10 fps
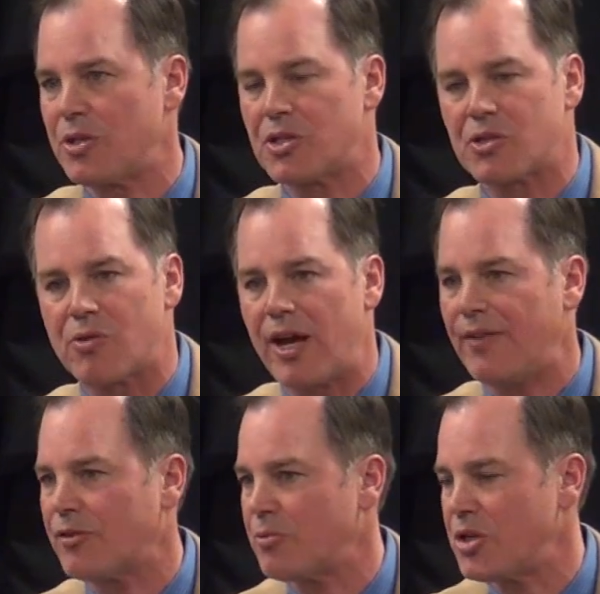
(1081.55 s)
We
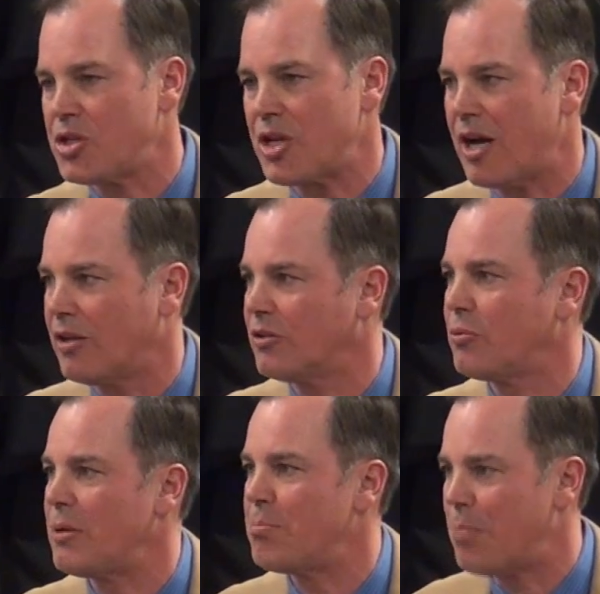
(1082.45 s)
strafed, we shelled,
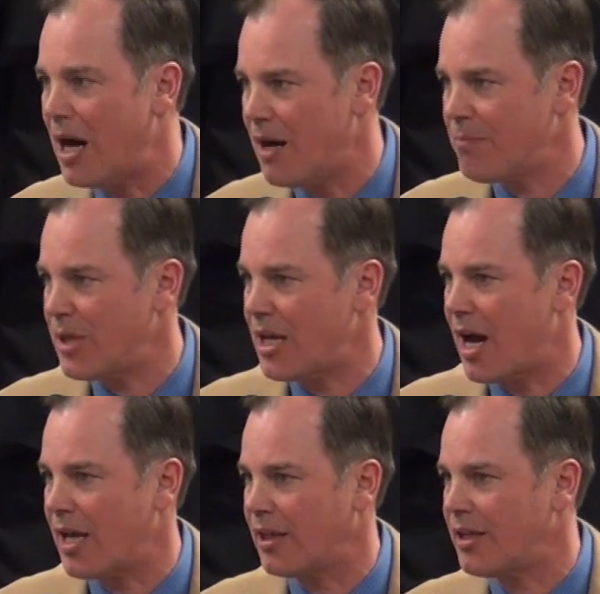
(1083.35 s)
we bombed the
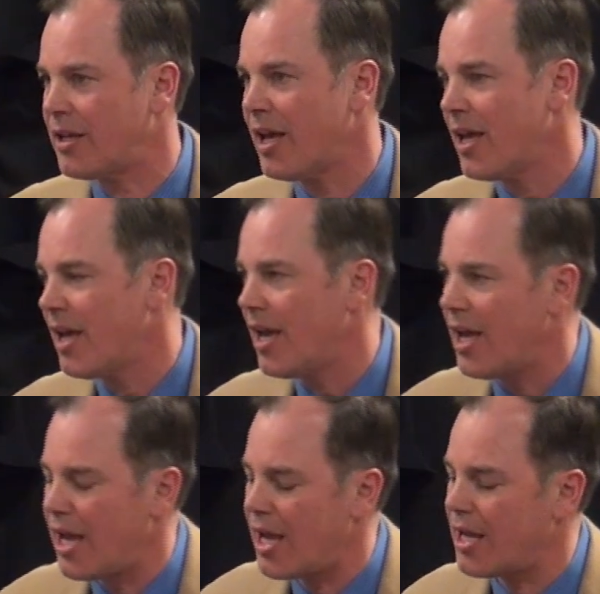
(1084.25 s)
island.
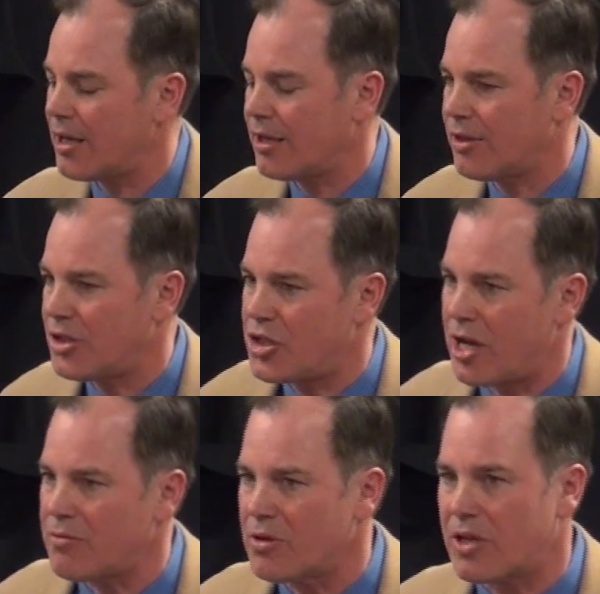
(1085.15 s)
And the
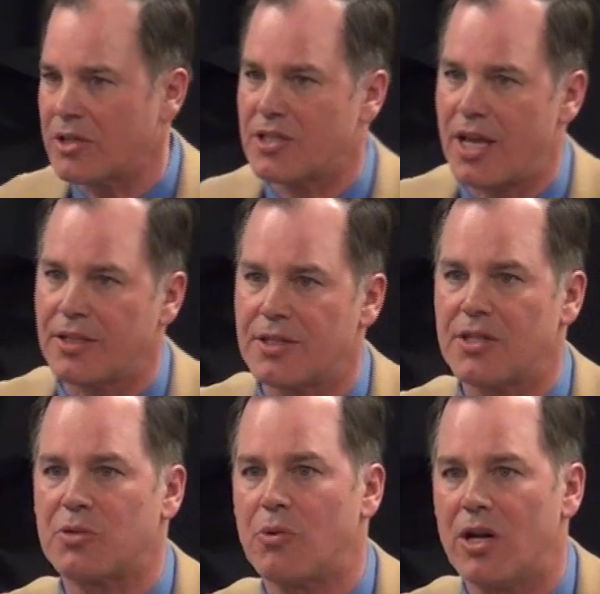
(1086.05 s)
general
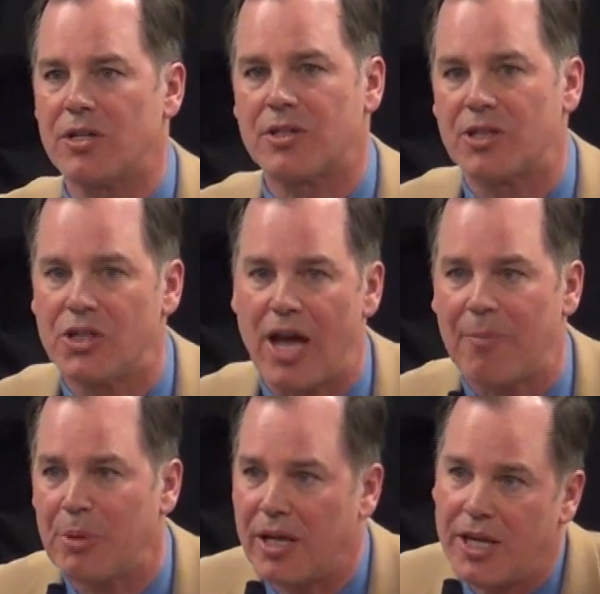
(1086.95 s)
consensus was the
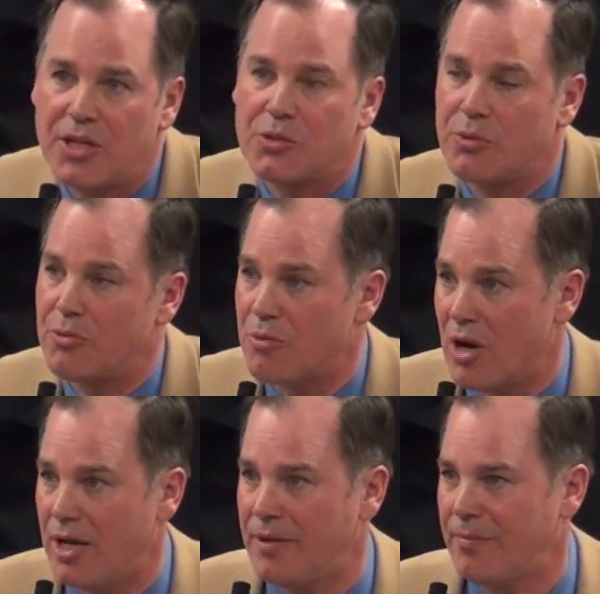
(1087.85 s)
Japanese would
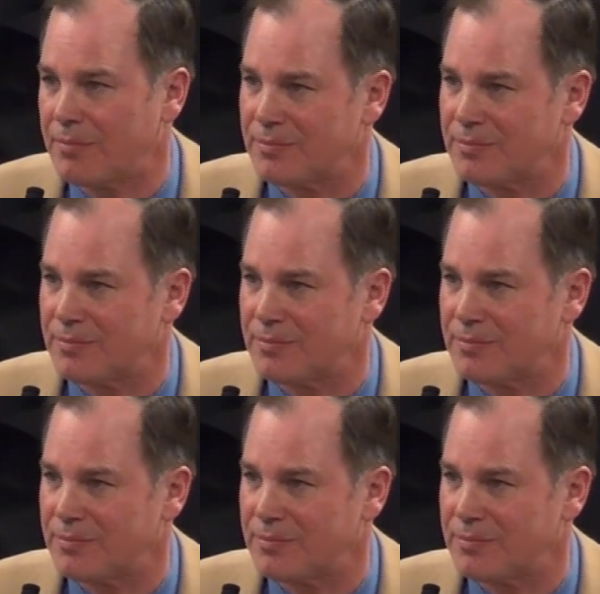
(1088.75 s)
run.